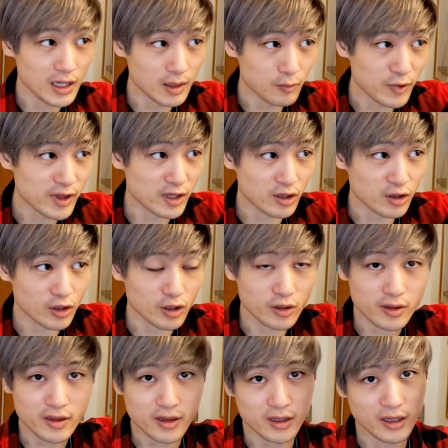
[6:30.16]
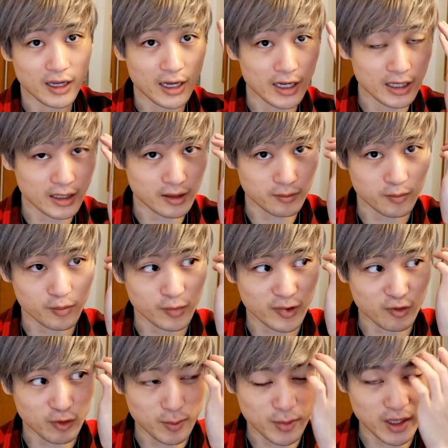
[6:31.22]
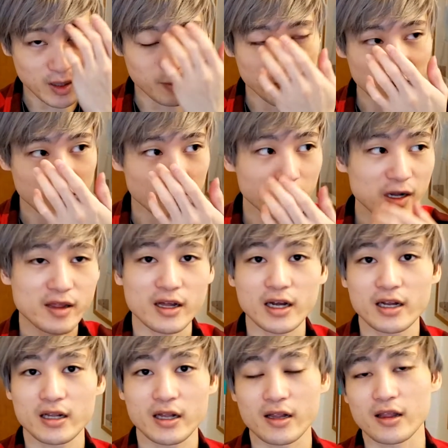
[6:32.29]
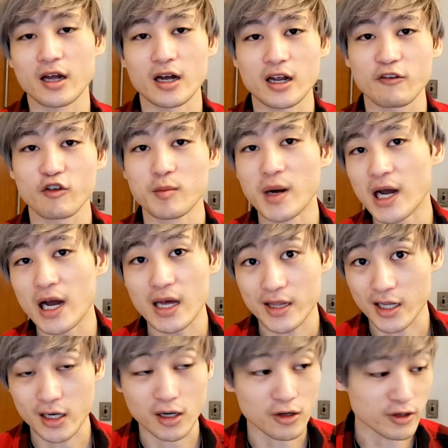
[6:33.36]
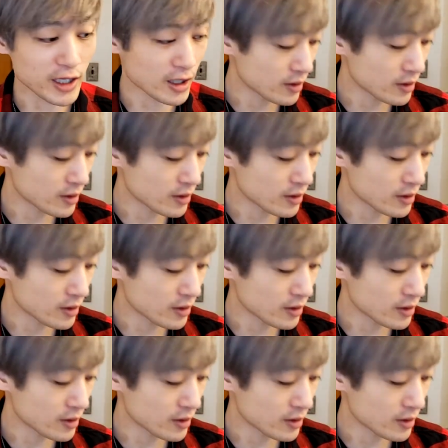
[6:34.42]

With the curls and sweeping a bit to my side, it's not covering my eyes at all now.